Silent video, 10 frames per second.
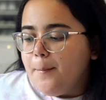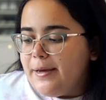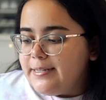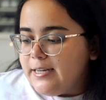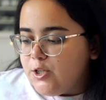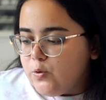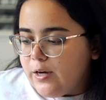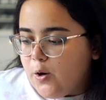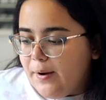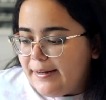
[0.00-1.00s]
is that you
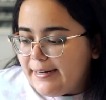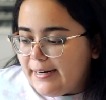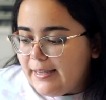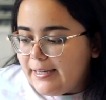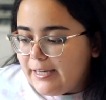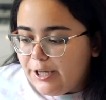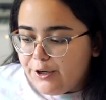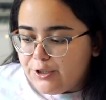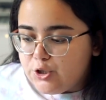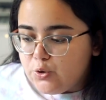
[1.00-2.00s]
can go ahead and click
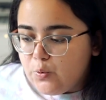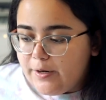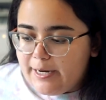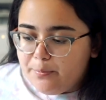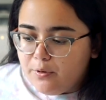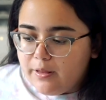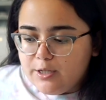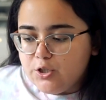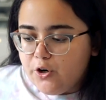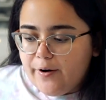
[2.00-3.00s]
here to enable
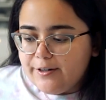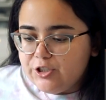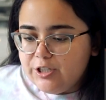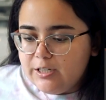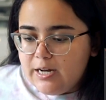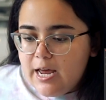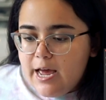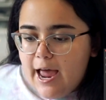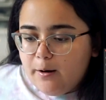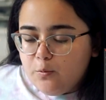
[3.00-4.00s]
lens correction.
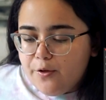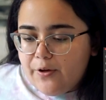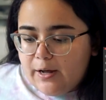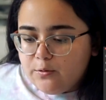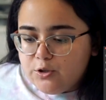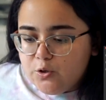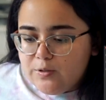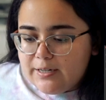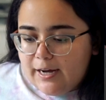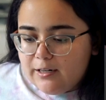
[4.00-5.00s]
And what that'll do
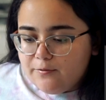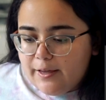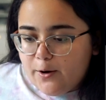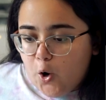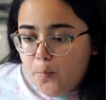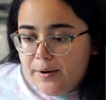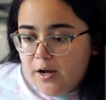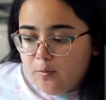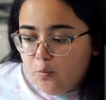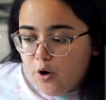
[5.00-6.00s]
is kind of open
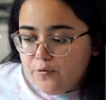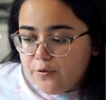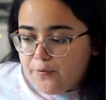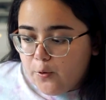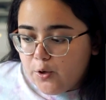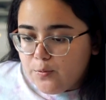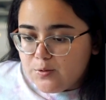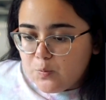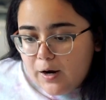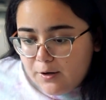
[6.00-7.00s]
up more of the photo
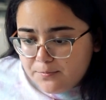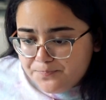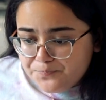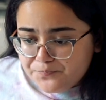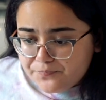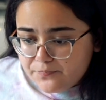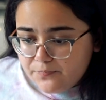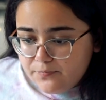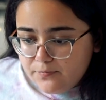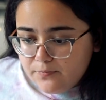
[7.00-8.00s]
as well.
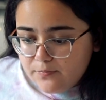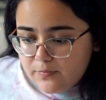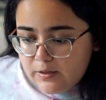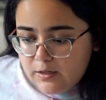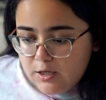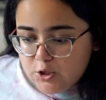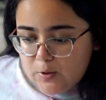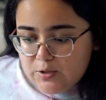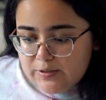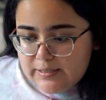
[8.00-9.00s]
So
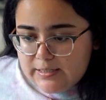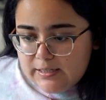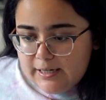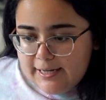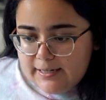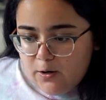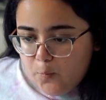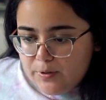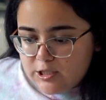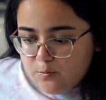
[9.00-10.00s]
as you can see, it
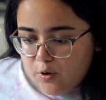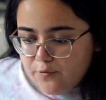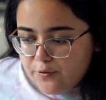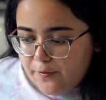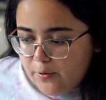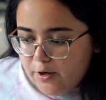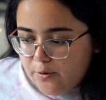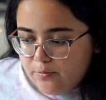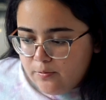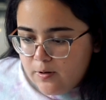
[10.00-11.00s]
opens up more of the photo.